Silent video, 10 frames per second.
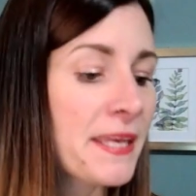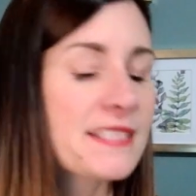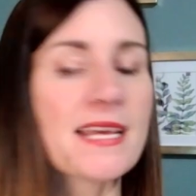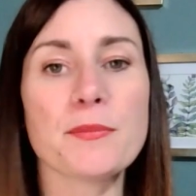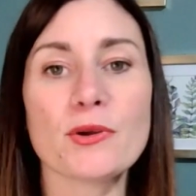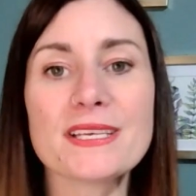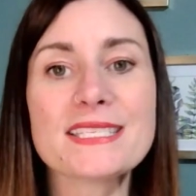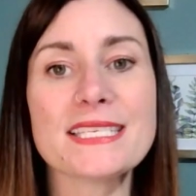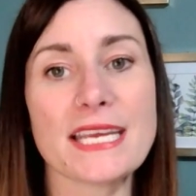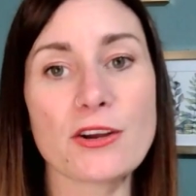
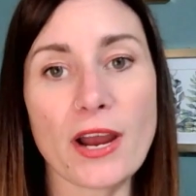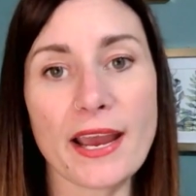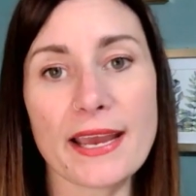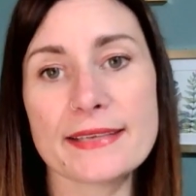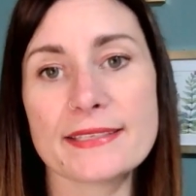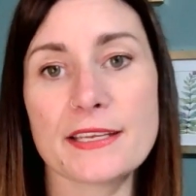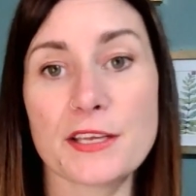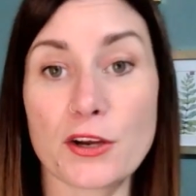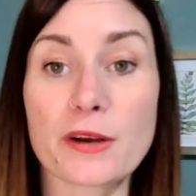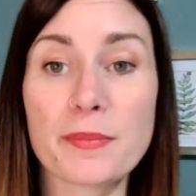Sambucus nigra is the
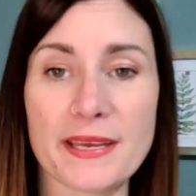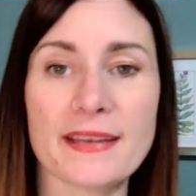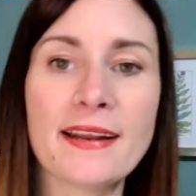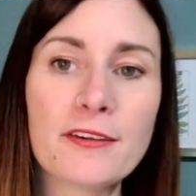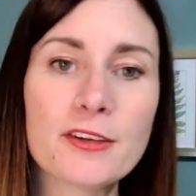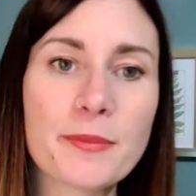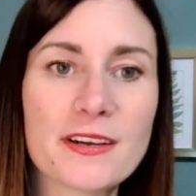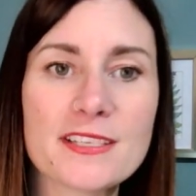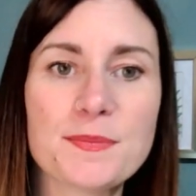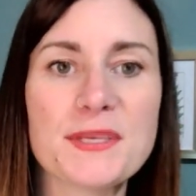European
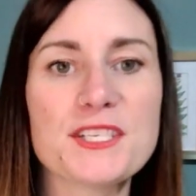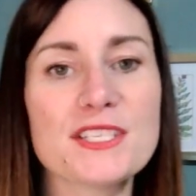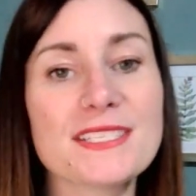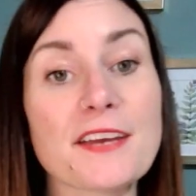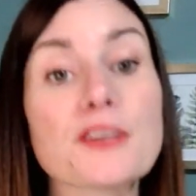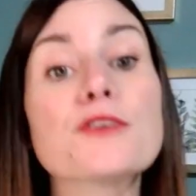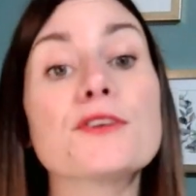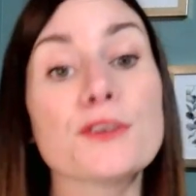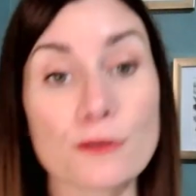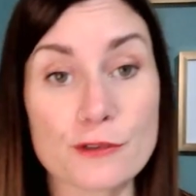elderberry species that you
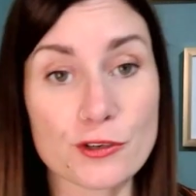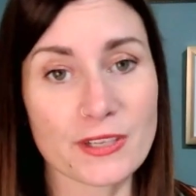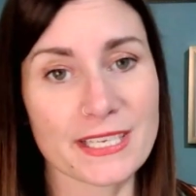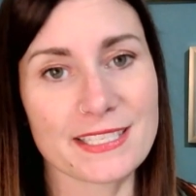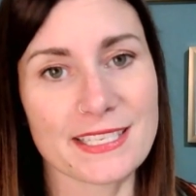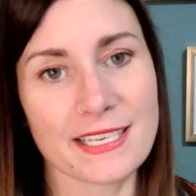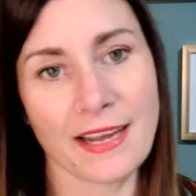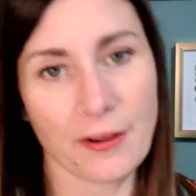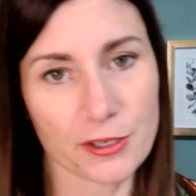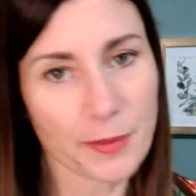usually see in
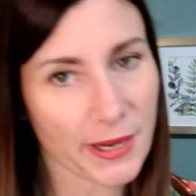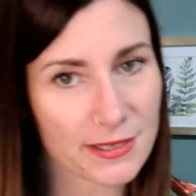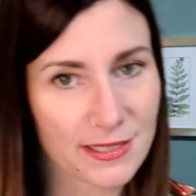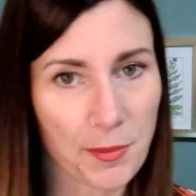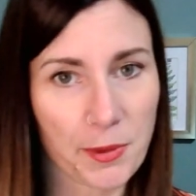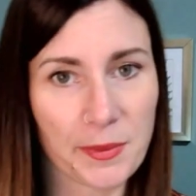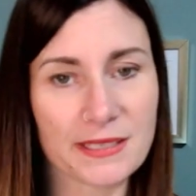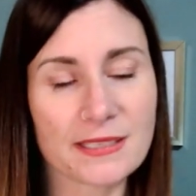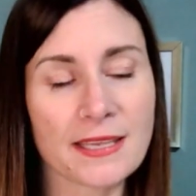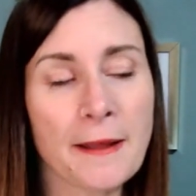elderberry
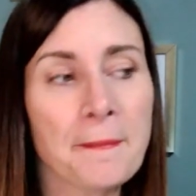supplements.